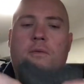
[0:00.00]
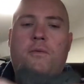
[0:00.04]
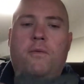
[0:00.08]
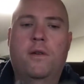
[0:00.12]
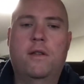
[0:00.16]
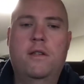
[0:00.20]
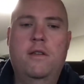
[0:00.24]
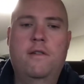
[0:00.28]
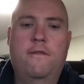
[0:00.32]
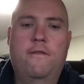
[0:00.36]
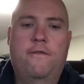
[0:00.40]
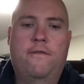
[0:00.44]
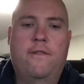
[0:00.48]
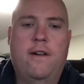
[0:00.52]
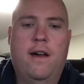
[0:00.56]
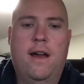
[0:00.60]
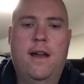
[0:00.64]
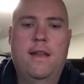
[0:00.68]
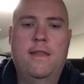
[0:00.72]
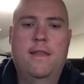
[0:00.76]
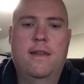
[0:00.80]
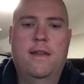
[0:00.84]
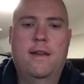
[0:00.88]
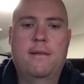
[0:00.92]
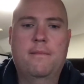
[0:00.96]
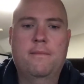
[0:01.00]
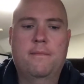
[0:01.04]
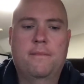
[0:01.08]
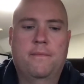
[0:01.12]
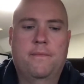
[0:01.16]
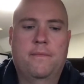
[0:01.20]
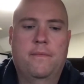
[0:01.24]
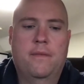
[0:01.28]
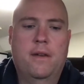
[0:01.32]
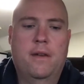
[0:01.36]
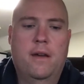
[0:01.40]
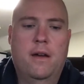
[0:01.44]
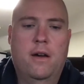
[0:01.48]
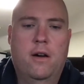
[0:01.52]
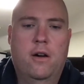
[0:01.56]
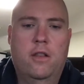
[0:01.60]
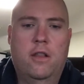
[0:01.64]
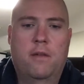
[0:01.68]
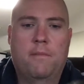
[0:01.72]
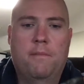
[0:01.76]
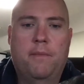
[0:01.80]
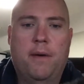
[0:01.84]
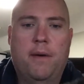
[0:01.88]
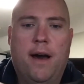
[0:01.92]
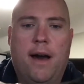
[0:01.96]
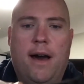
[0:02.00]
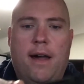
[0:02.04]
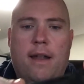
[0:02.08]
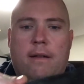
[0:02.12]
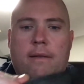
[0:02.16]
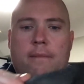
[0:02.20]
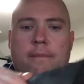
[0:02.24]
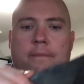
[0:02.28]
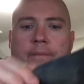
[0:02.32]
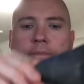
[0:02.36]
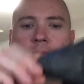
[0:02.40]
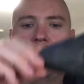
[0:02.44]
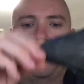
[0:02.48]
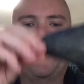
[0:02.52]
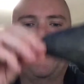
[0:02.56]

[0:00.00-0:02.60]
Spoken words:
when you find them on the bottom,